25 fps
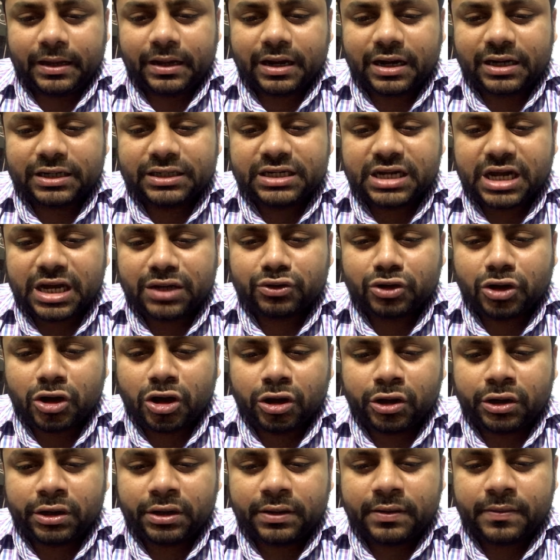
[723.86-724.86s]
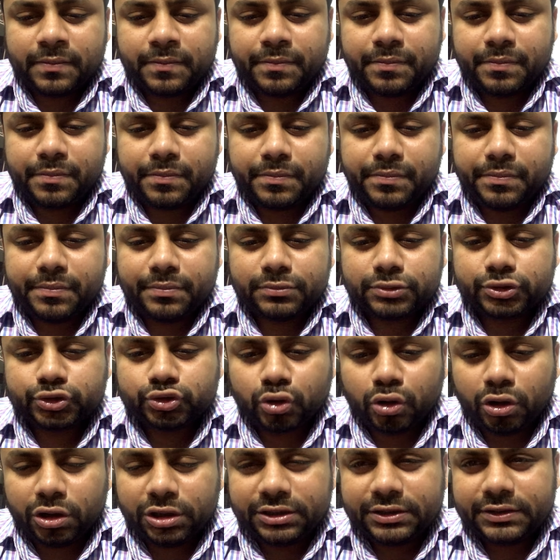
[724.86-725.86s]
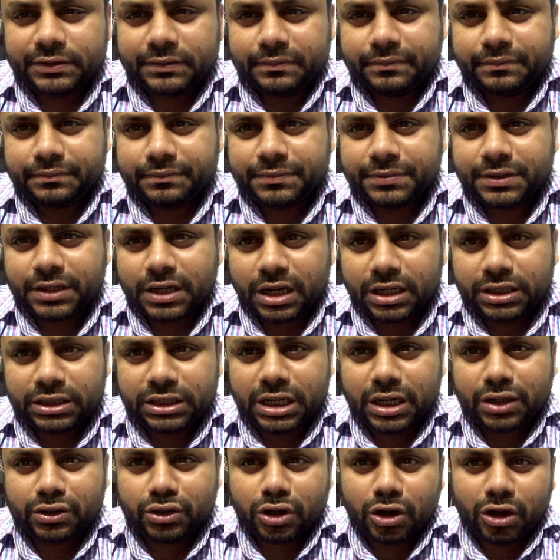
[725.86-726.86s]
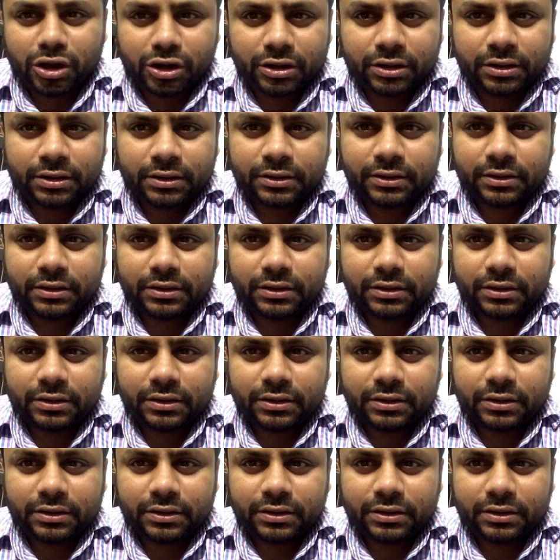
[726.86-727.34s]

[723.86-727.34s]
Cut down on salt, cut down on